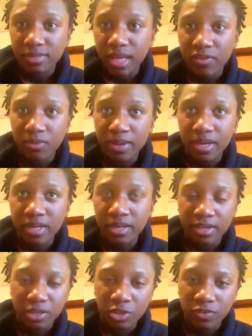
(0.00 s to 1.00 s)
Everybody,
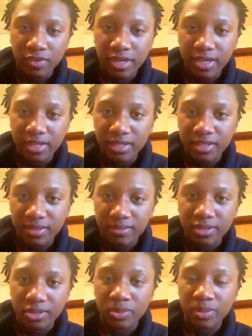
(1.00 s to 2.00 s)
unless your flight did
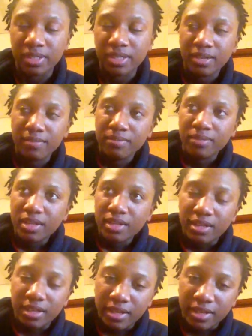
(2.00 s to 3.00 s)
something stupid,
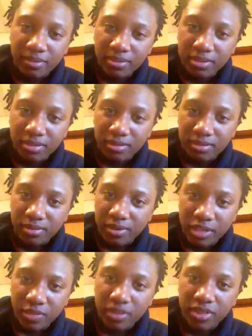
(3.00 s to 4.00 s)
leading up to
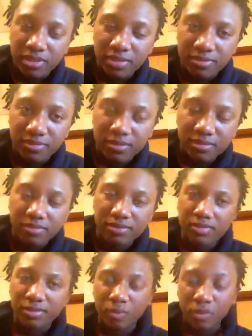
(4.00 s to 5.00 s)
graduation,
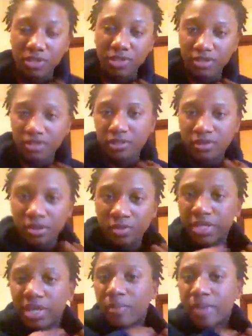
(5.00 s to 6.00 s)
which you know your
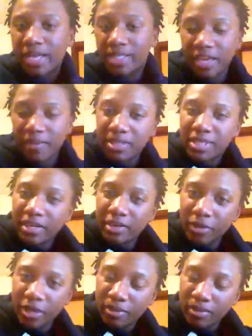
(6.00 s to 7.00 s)
town pass can be taken
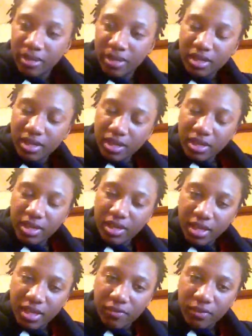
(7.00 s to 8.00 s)
away, but
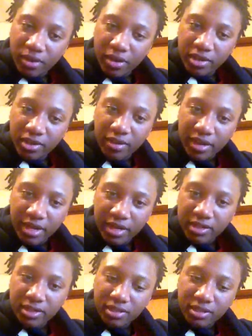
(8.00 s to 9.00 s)
if you're an honor
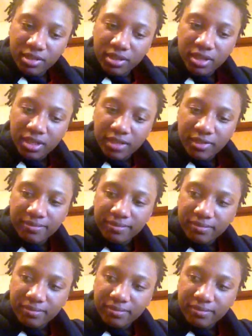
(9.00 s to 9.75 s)
grad, uh,